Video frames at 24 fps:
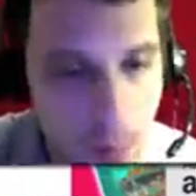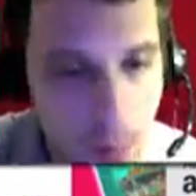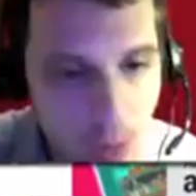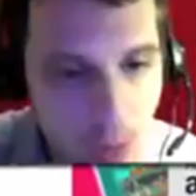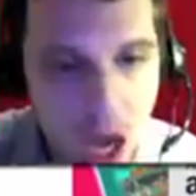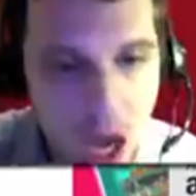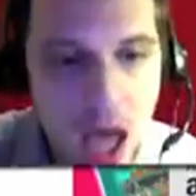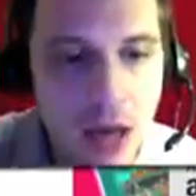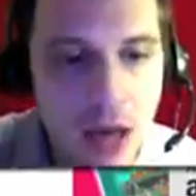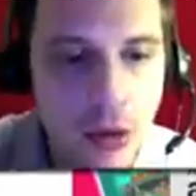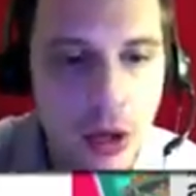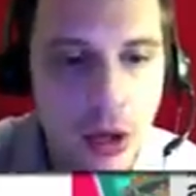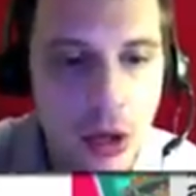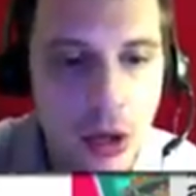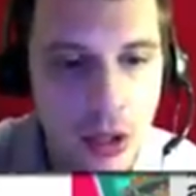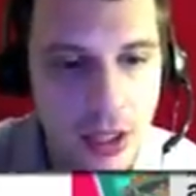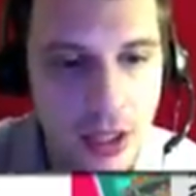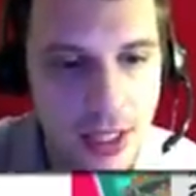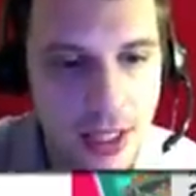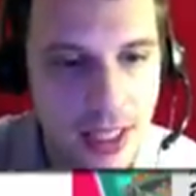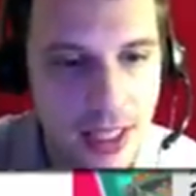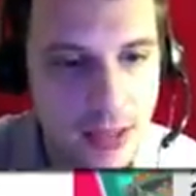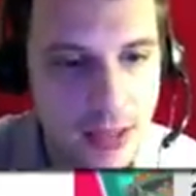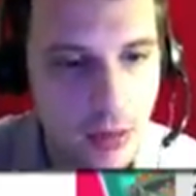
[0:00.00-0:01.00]
I don't know that
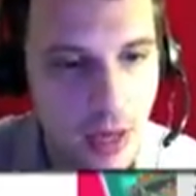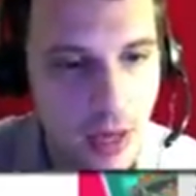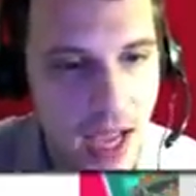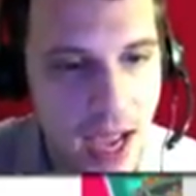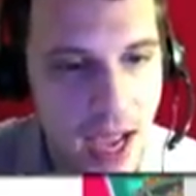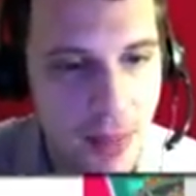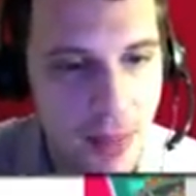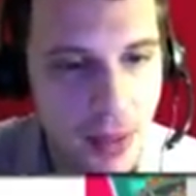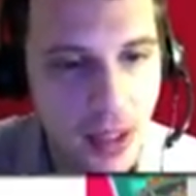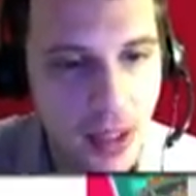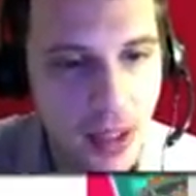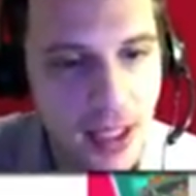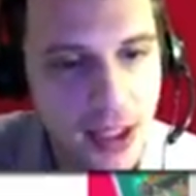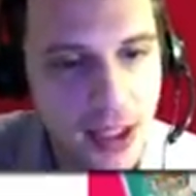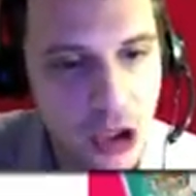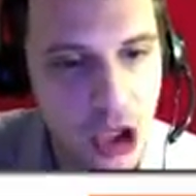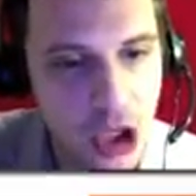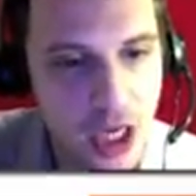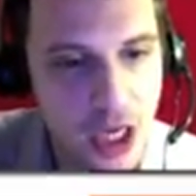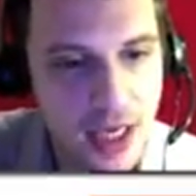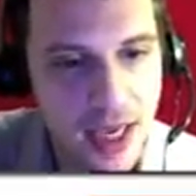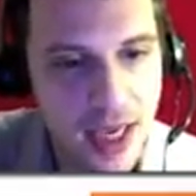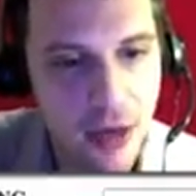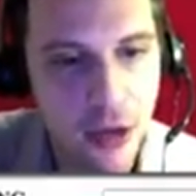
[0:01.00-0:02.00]
that's what happened. Let's
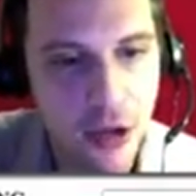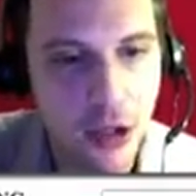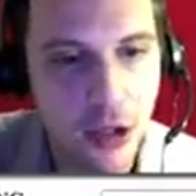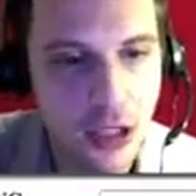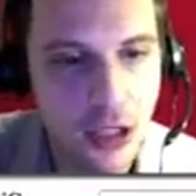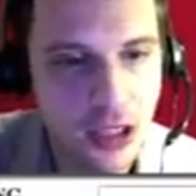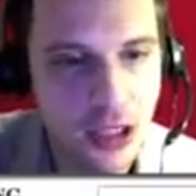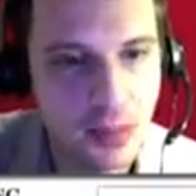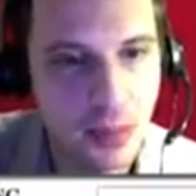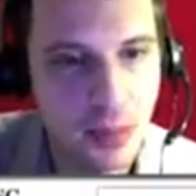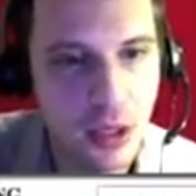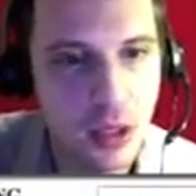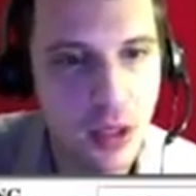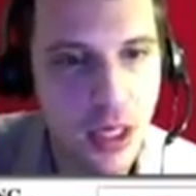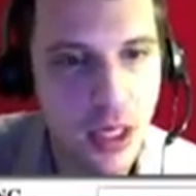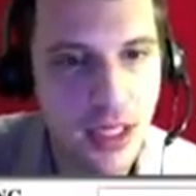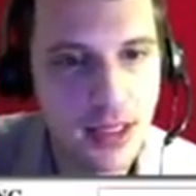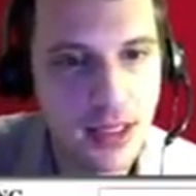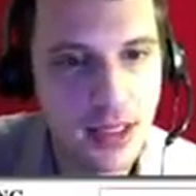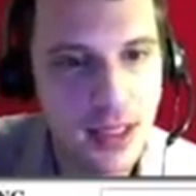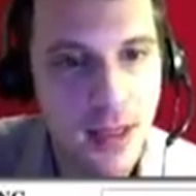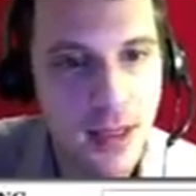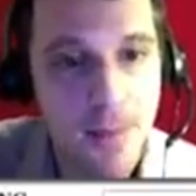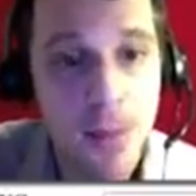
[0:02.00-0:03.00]
check out her
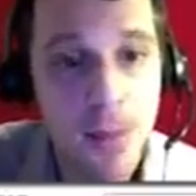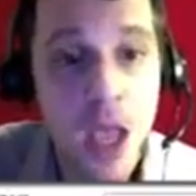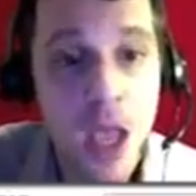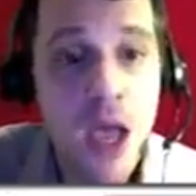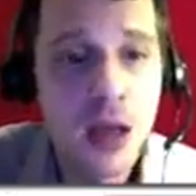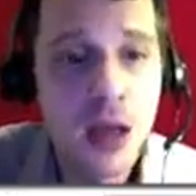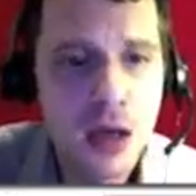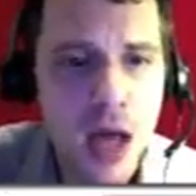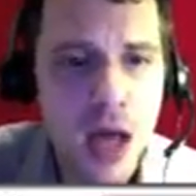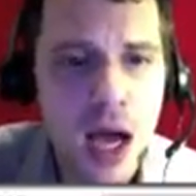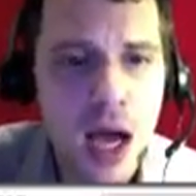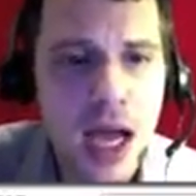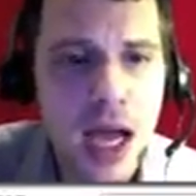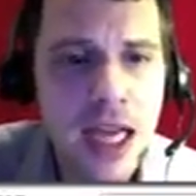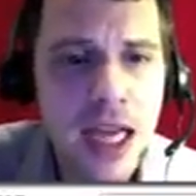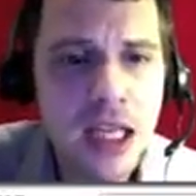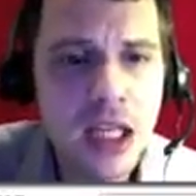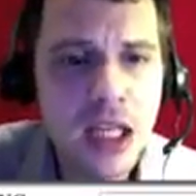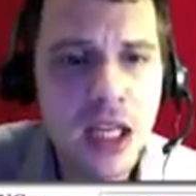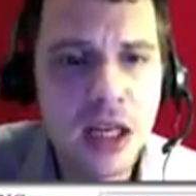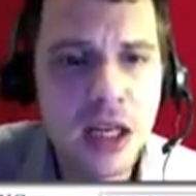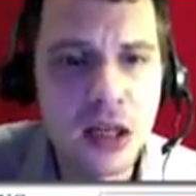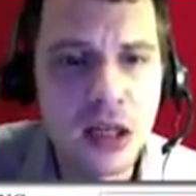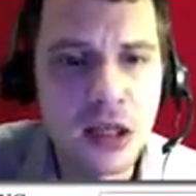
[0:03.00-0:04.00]
experience. Nine
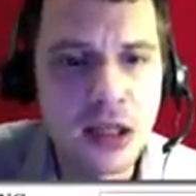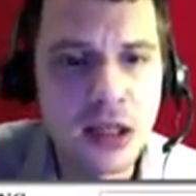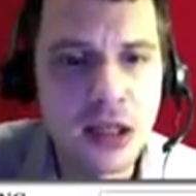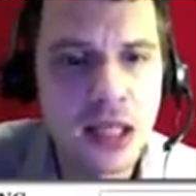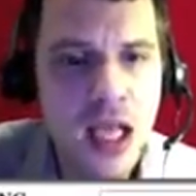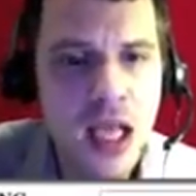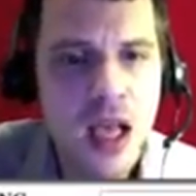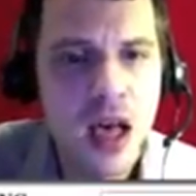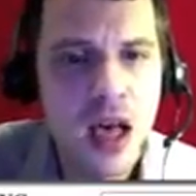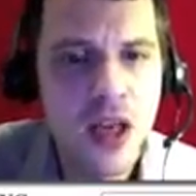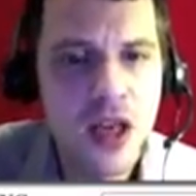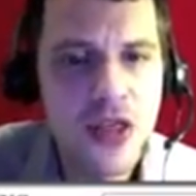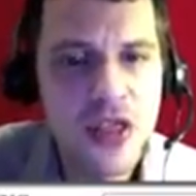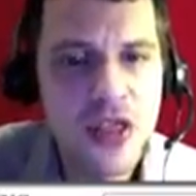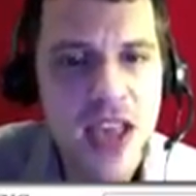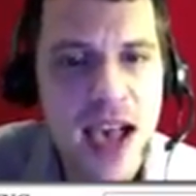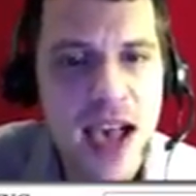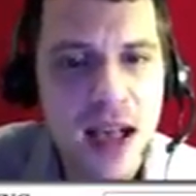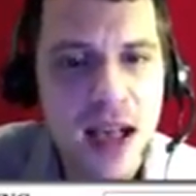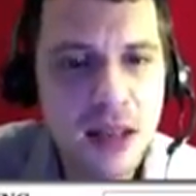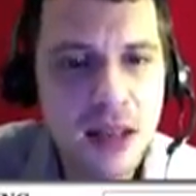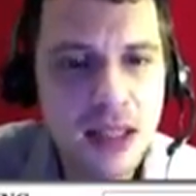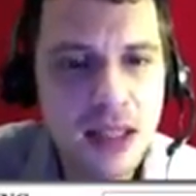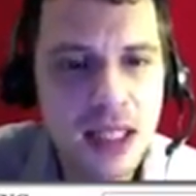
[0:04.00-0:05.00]
years, a
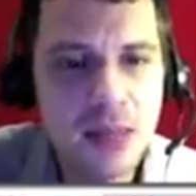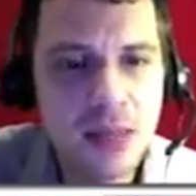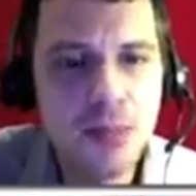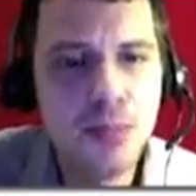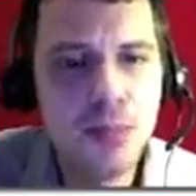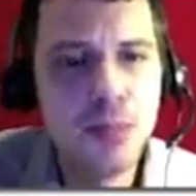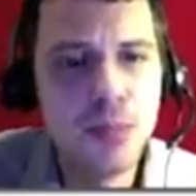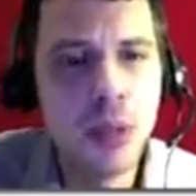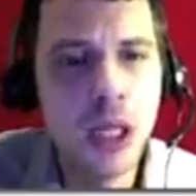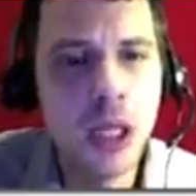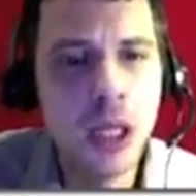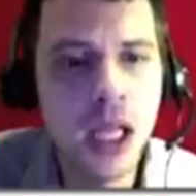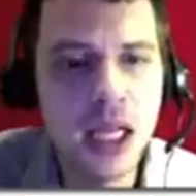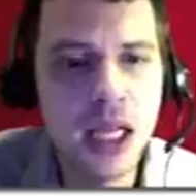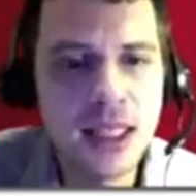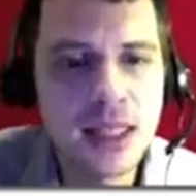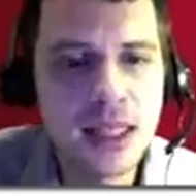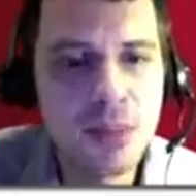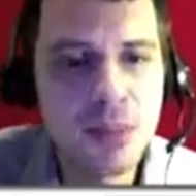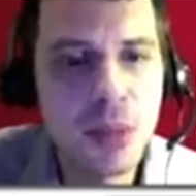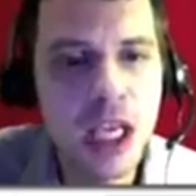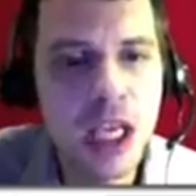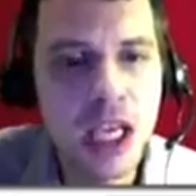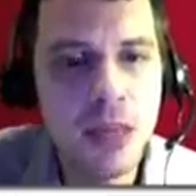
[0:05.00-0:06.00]
thousand plus
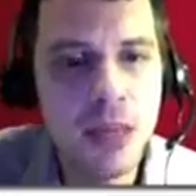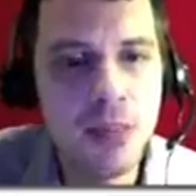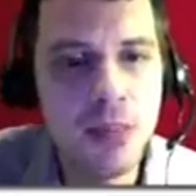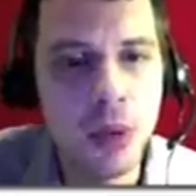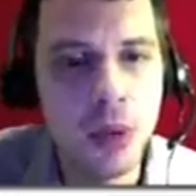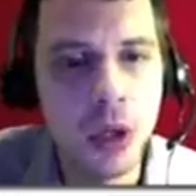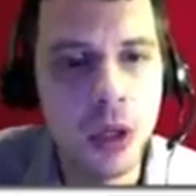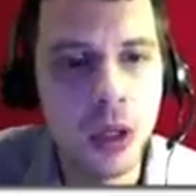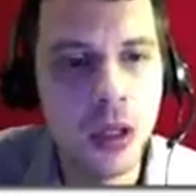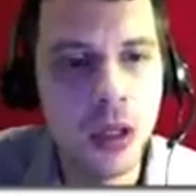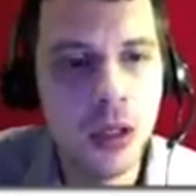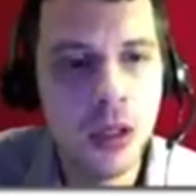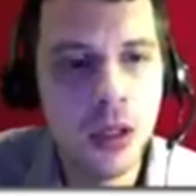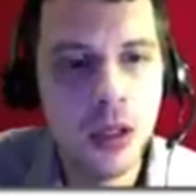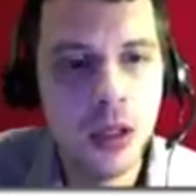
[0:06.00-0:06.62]
people.